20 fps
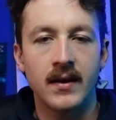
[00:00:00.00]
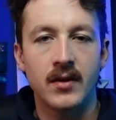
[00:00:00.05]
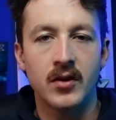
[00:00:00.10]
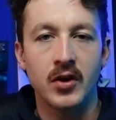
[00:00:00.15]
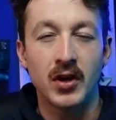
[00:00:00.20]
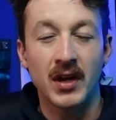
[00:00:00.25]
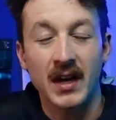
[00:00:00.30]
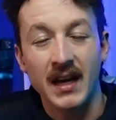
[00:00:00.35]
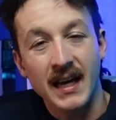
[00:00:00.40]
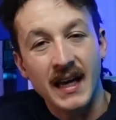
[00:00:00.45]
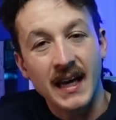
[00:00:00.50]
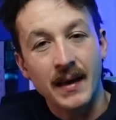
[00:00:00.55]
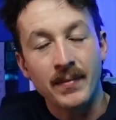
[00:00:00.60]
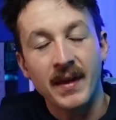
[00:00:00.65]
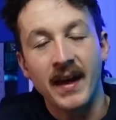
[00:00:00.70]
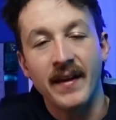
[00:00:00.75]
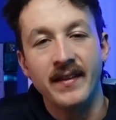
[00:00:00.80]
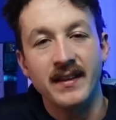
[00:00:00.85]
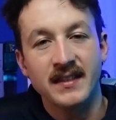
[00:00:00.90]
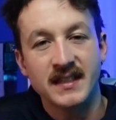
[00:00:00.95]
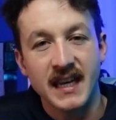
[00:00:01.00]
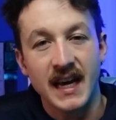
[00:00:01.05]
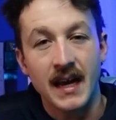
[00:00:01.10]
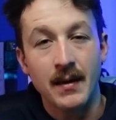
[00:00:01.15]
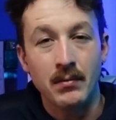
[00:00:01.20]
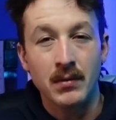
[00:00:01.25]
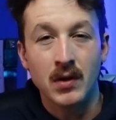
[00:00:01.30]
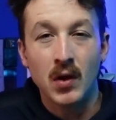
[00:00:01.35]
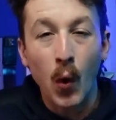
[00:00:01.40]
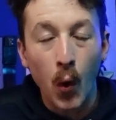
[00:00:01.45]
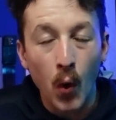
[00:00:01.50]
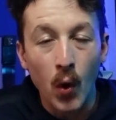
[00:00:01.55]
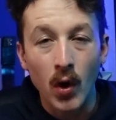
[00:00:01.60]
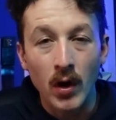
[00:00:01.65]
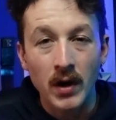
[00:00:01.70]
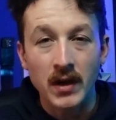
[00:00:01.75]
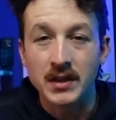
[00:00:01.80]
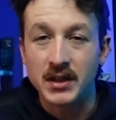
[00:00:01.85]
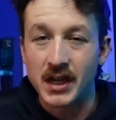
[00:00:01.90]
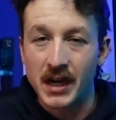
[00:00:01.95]
you can keep that the same.
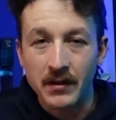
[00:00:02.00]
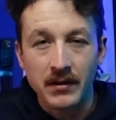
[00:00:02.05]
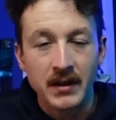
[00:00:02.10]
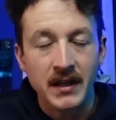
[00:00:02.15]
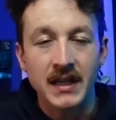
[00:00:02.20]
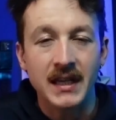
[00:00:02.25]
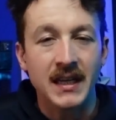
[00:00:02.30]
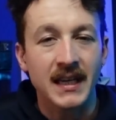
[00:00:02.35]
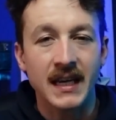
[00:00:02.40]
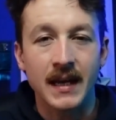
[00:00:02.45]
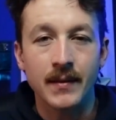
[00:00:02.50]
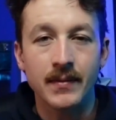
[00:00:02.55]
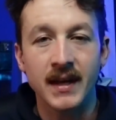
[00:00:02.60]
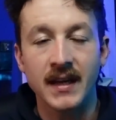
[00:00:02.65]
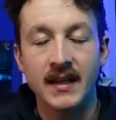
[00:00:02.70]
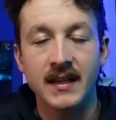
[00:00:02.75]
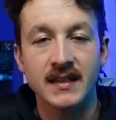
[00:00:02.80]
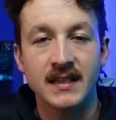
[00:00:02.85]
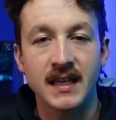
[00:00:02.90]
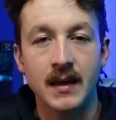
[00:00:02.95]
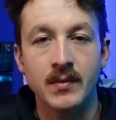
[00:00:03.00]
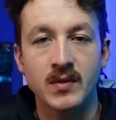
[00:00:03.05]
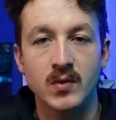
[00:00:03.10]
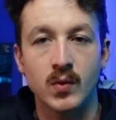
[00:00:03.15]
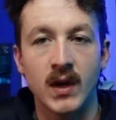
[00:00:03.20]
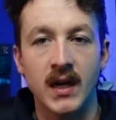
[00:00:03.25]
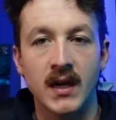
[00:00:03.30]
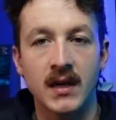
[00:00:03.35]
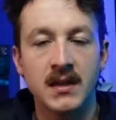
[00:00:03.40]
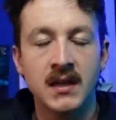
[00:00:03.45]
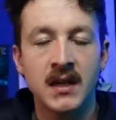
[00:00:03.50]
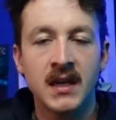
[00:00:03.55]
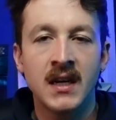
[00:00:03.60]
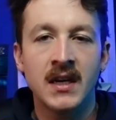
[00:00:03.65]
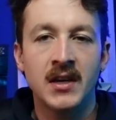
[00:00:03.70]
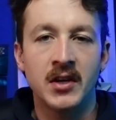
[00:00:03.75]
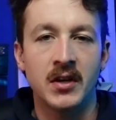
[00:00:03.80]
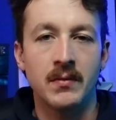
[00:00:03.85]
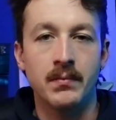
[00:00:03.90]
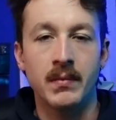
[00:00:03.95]
Core, generally, you can keep that the same as well.
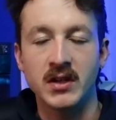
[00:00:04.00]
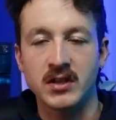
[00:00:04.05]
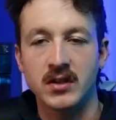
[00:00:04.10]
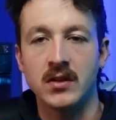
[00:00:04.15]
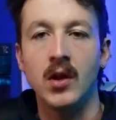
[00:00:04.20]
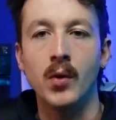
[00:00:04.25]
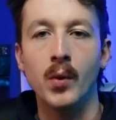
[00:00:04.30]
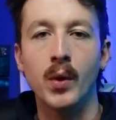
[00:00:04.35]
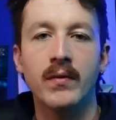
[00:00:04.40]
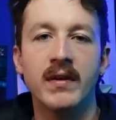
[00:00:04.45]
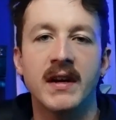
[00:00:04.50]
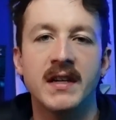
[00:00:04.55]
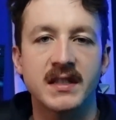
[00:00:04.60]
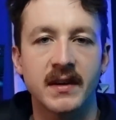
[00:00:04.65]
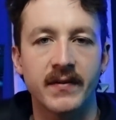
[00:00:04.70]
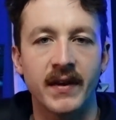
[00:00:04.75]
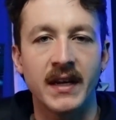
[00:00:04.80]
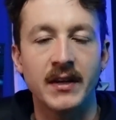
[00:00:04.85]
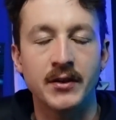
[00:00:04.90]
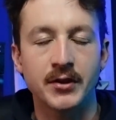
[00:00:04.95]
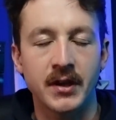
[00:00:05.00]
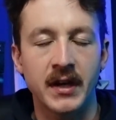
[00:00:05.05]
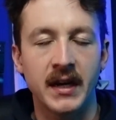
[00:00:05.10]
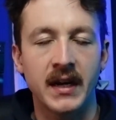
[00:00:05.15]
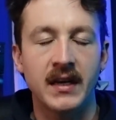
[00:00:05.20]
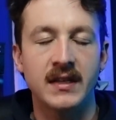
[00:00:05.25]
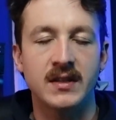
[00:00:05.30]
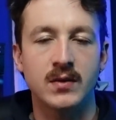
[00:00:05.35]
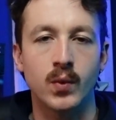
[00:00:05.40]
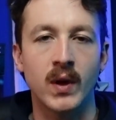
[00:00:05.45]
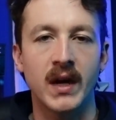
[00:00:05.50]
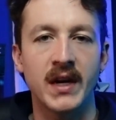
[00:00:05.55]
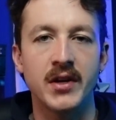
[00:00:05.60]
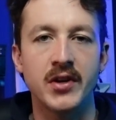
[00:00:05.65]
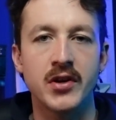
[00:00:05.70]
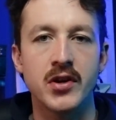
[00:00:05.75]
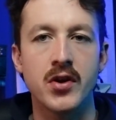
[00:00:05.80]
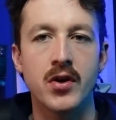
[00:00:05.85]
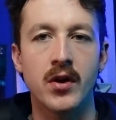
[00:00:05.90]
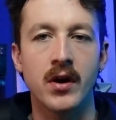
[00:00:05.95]
You're much lower risk of injuring. It's
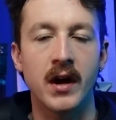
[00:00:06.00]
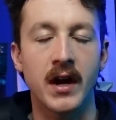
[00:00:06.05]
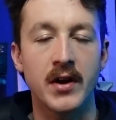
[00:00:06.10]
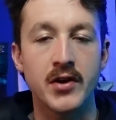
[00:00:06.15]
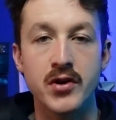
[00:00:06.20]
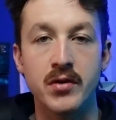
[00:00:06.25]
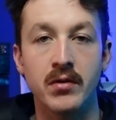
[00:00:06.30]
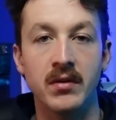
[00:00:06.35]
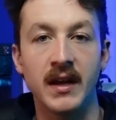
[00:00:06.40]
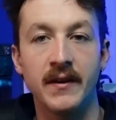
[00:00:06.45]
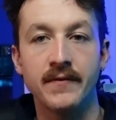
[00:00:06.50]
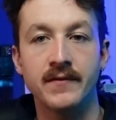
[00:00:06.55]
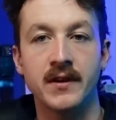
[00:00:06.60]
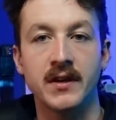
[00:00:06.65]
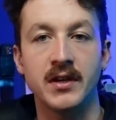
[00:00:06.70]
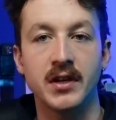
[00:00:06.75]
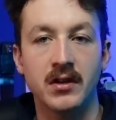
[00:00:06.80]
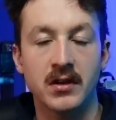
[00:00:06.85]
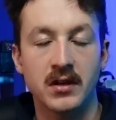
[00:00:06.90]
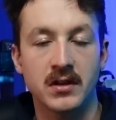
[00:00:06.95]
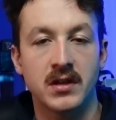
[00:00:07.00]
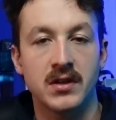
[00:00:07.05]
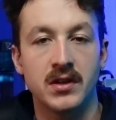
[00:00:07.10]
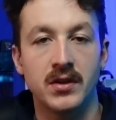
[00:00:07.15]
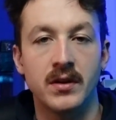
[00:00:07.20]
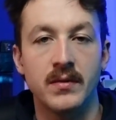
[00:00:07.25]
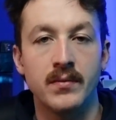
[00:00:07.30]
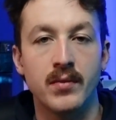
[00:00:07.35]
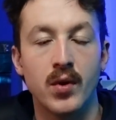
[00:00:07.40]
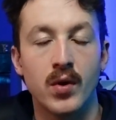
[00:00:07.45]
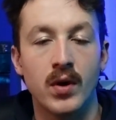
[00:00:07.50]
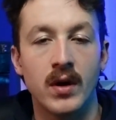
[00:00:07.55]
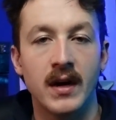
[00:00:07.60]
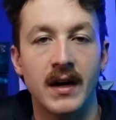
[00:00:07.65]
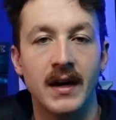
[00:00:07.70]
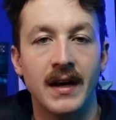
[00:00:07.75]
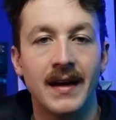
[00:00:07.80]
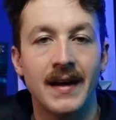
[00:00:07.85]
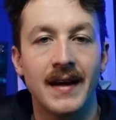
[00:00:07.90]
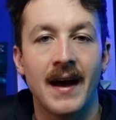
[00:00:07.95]
when you're a new lifter and you look to do the
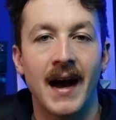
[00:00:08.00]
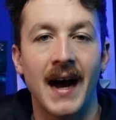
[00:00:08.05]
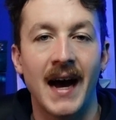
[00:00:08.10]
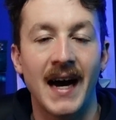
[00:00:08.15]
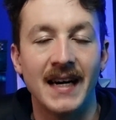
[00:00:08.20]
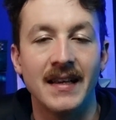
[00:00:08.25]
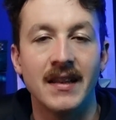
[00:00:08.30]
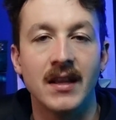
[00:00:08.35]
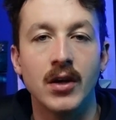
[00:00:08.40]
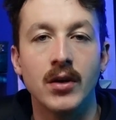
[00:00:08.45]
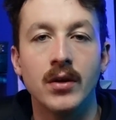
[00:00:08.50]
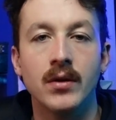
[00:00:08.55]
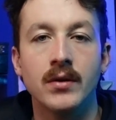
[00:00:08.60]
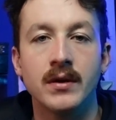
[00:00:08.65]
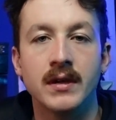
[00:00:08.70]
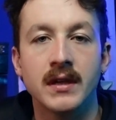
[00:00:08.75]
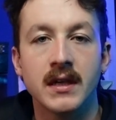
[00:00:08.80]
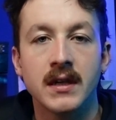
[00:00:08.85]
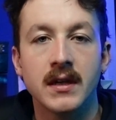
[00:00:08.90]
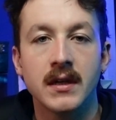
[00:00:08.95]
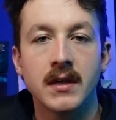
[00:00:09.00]
more high load